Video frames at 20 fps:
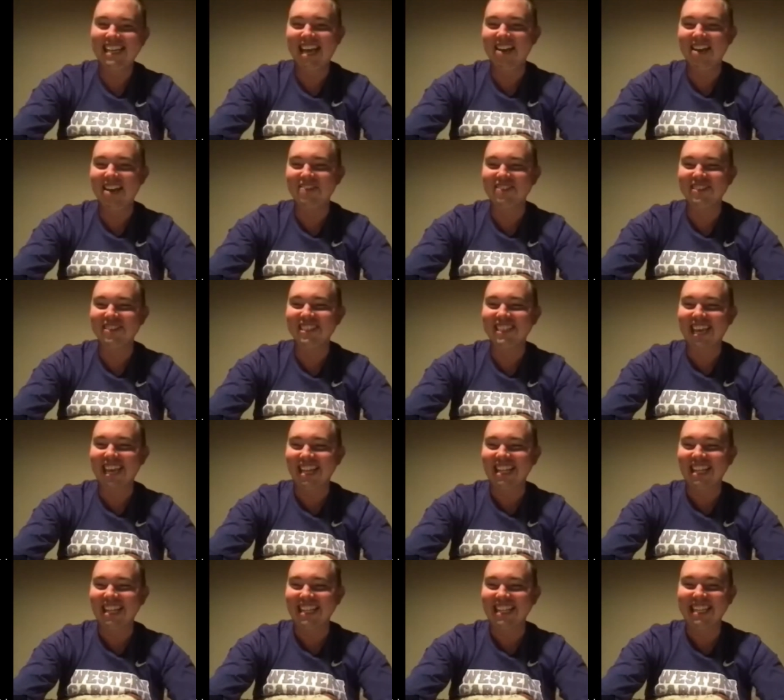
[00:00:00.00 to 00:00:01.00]
Just half
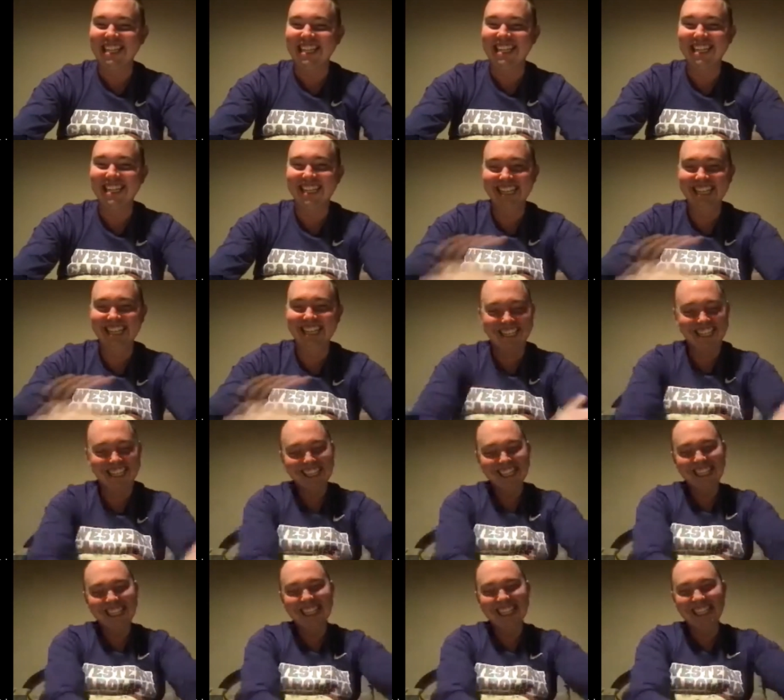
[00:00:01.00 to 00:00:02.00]
a
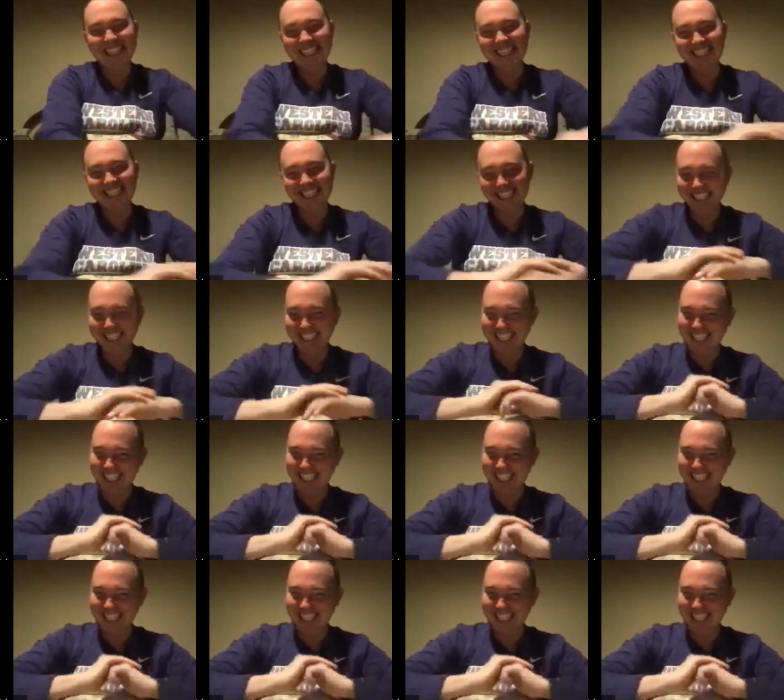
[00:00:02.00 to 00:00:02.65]
gallon.